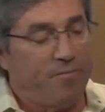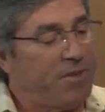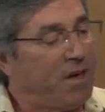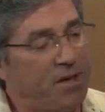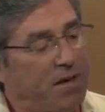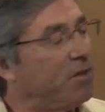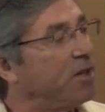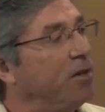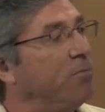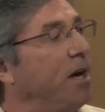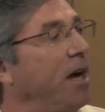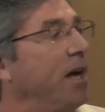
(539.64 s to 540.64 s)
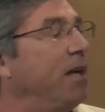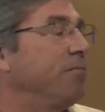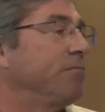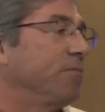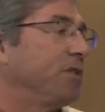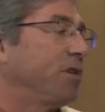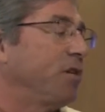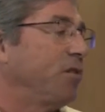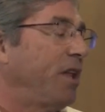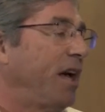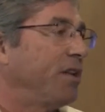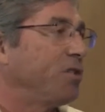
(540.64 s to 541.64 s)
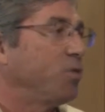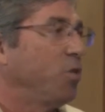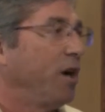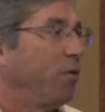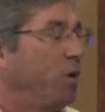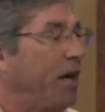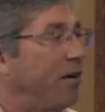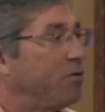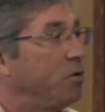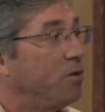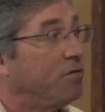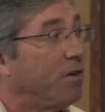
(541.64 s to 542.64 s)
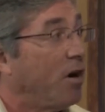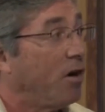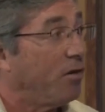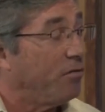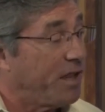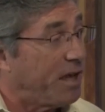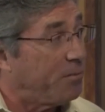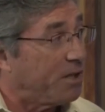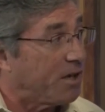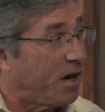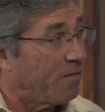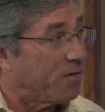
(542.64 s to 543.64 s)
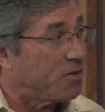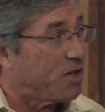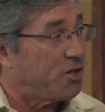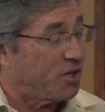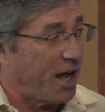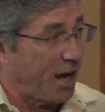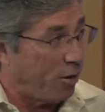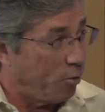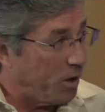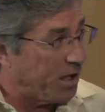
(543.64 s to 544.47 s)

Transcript: they're never going to buy it. So that's where we have to involve them in the conversation. How are